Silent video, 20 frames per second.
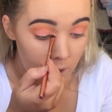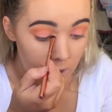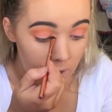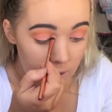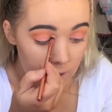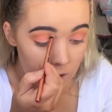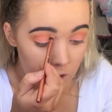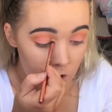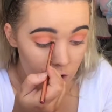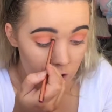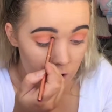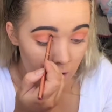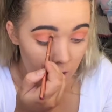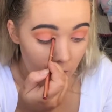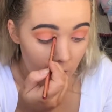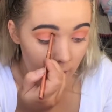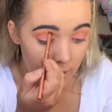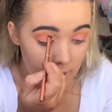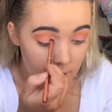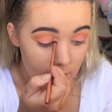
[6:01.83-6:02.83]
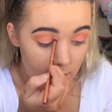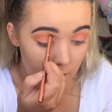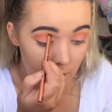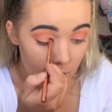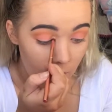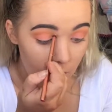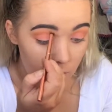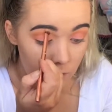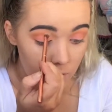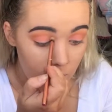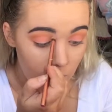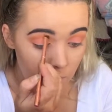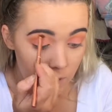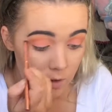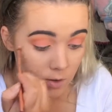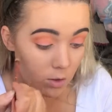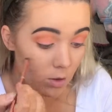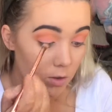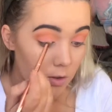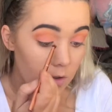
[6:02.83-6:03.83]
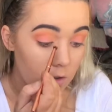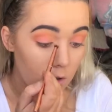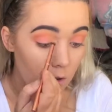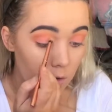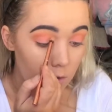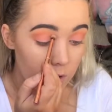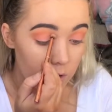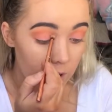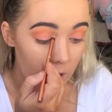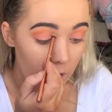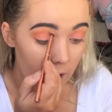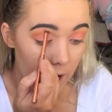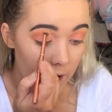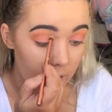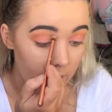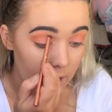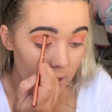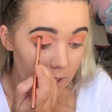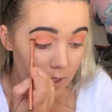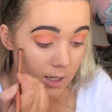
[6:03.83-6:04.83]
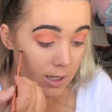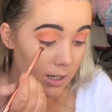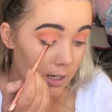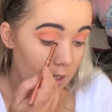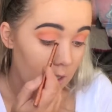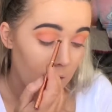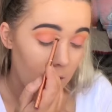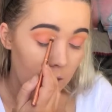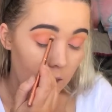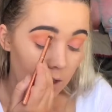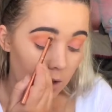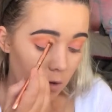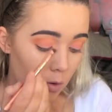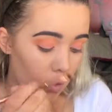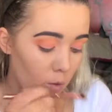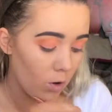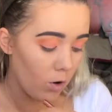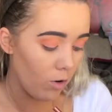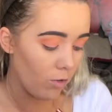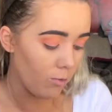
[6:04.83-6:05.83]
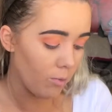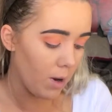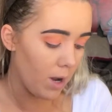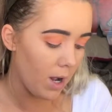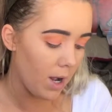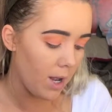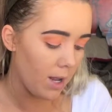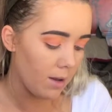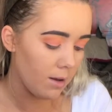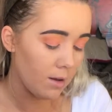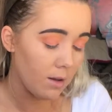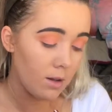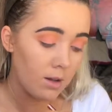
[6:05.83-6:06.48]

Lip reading: This is just a lighter yellow, so it's not so dark in the corner of my eye.